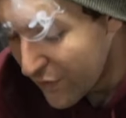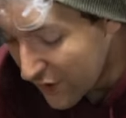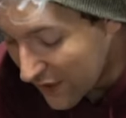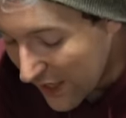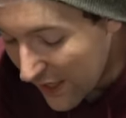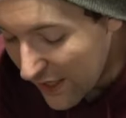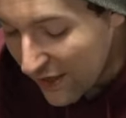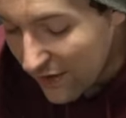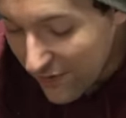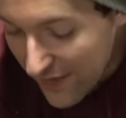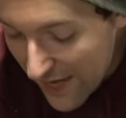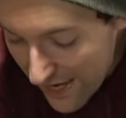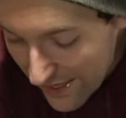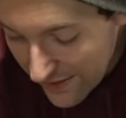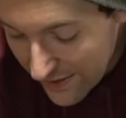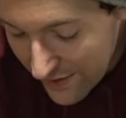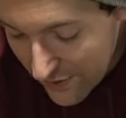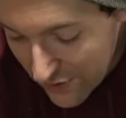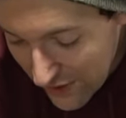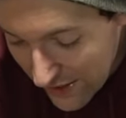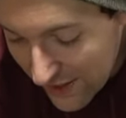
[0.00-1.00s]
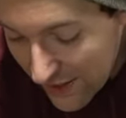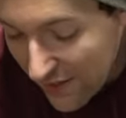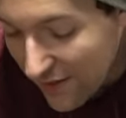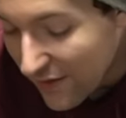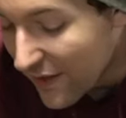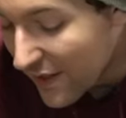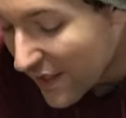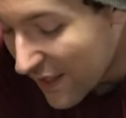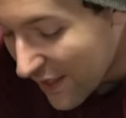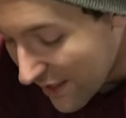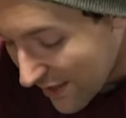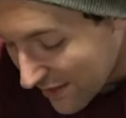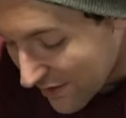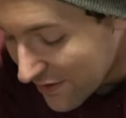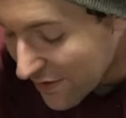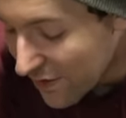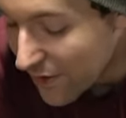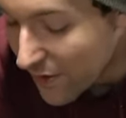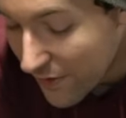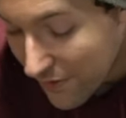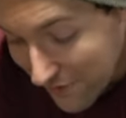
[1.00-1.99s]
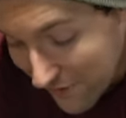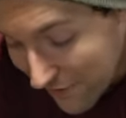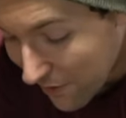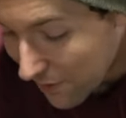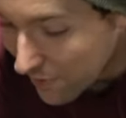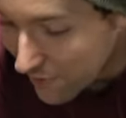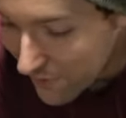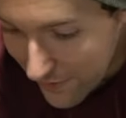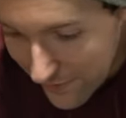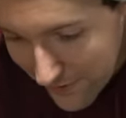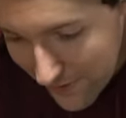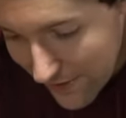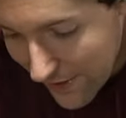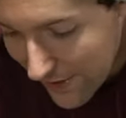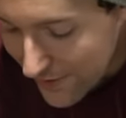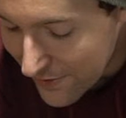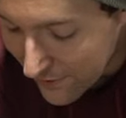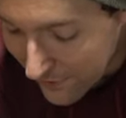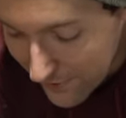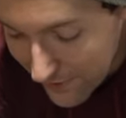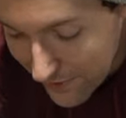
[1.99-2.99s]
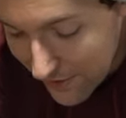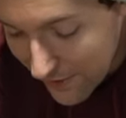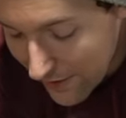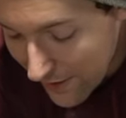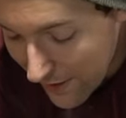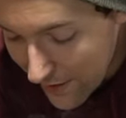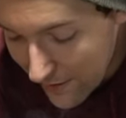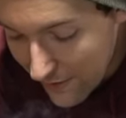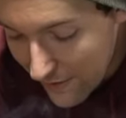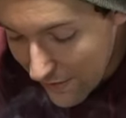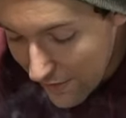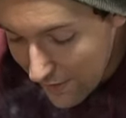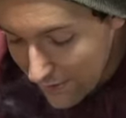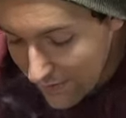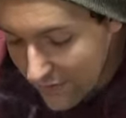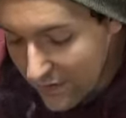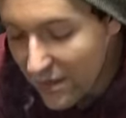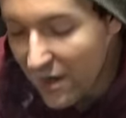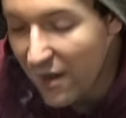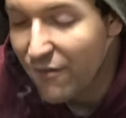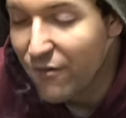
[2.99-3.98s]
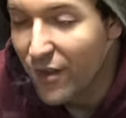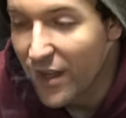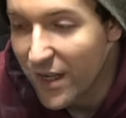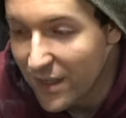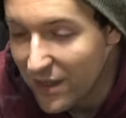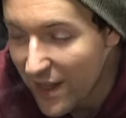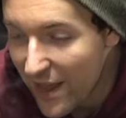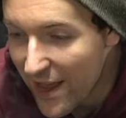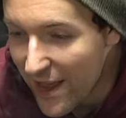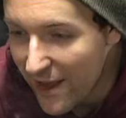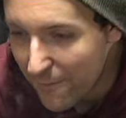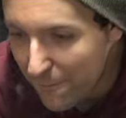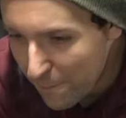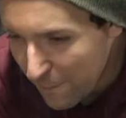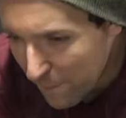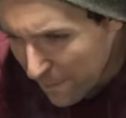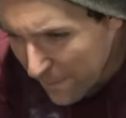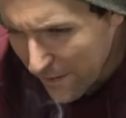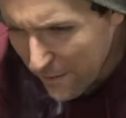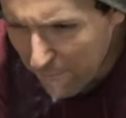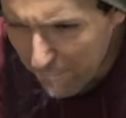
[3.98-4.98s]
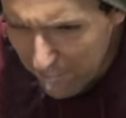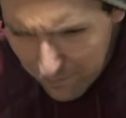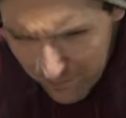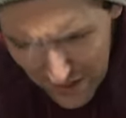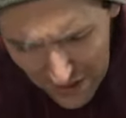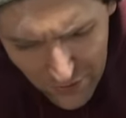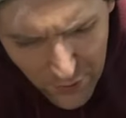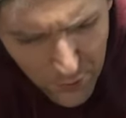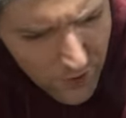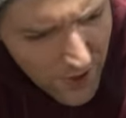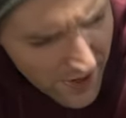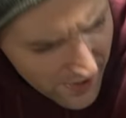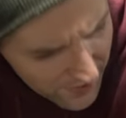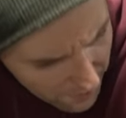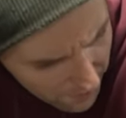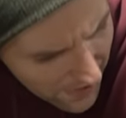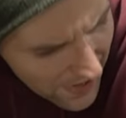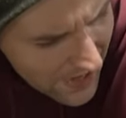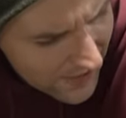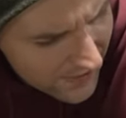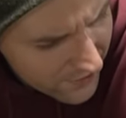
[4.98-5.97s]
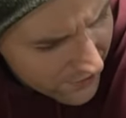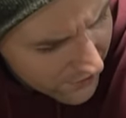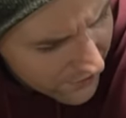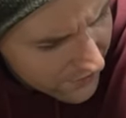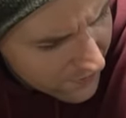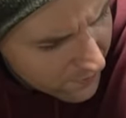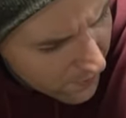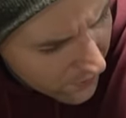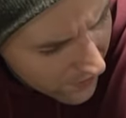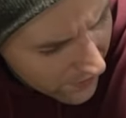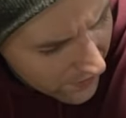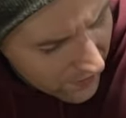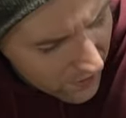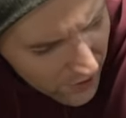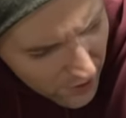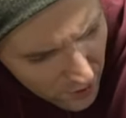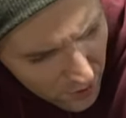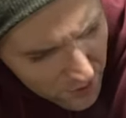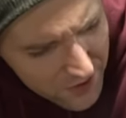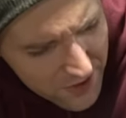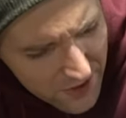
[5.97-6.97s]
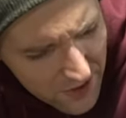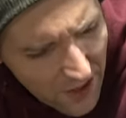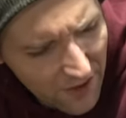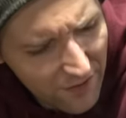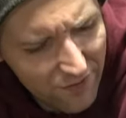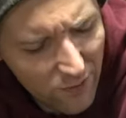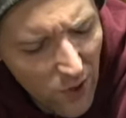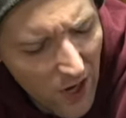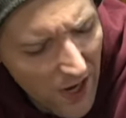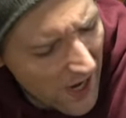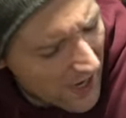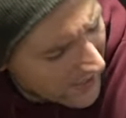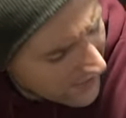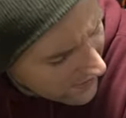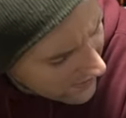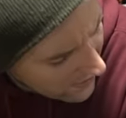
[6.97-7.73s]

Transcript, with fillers: getting that engine, getting the Kenslers and all the accessories you got to get and stuff like that, and the Regamasters. But little stuff wise,